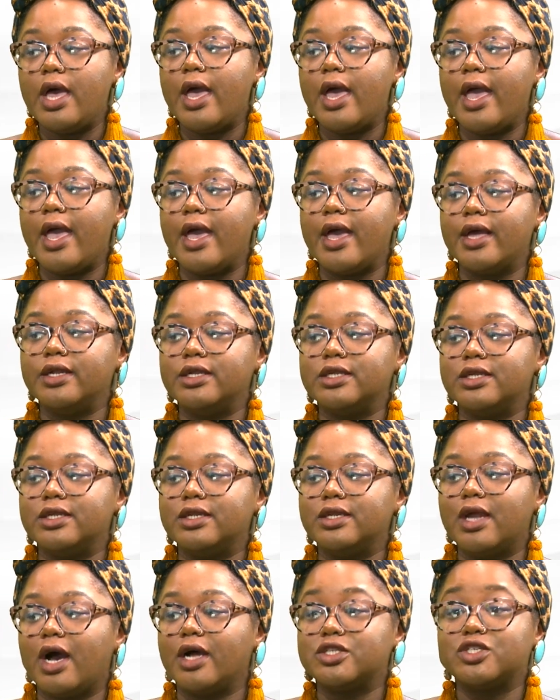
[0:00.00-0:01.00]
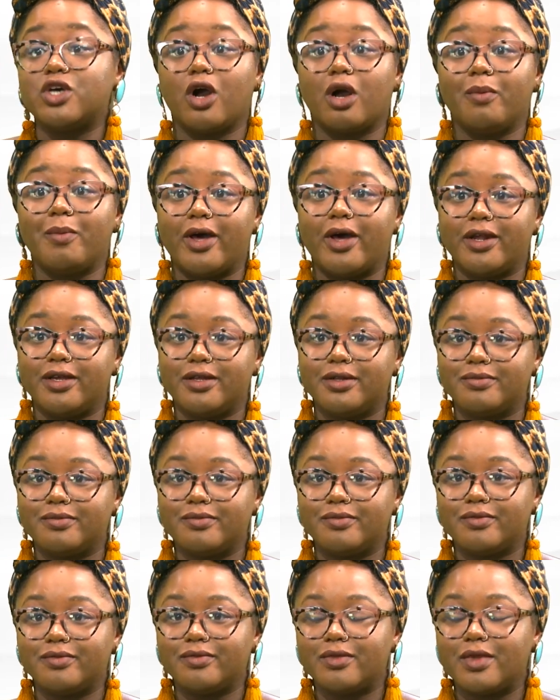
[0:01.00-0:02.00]
and not talk about it.
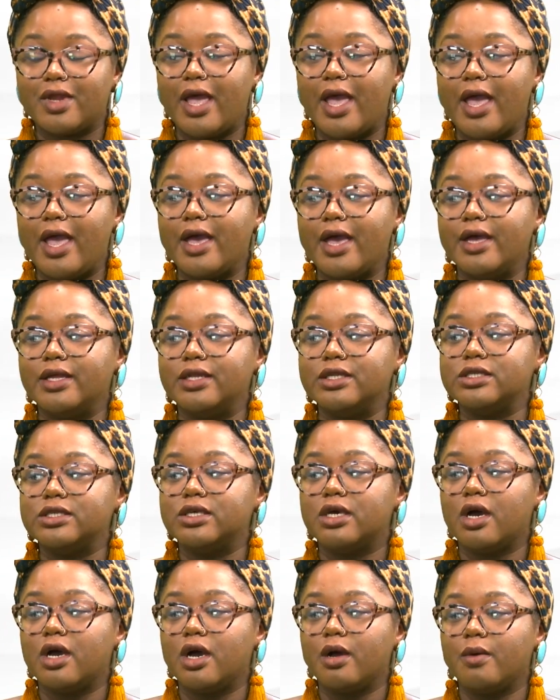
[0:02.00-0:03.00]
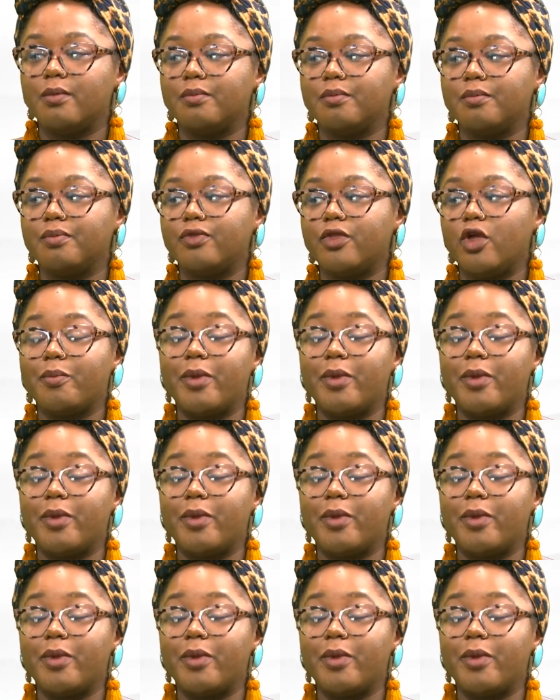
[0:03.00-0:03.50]
And um, their